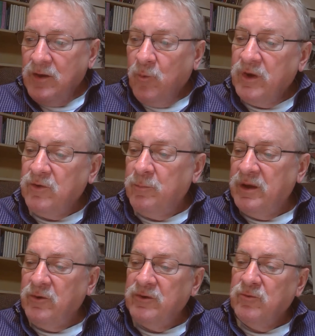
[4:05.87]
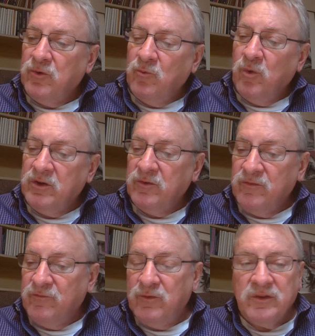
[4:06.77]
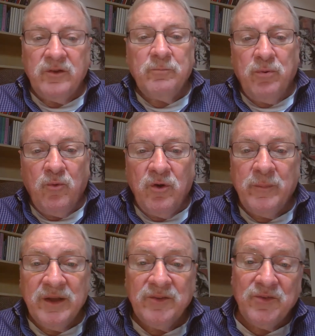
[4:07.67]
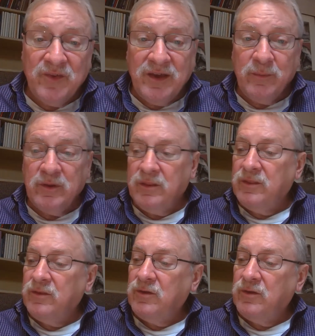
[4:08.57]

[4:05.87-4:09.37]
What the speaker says: Wendell Berry wrote a wonderful little poem on Sabbath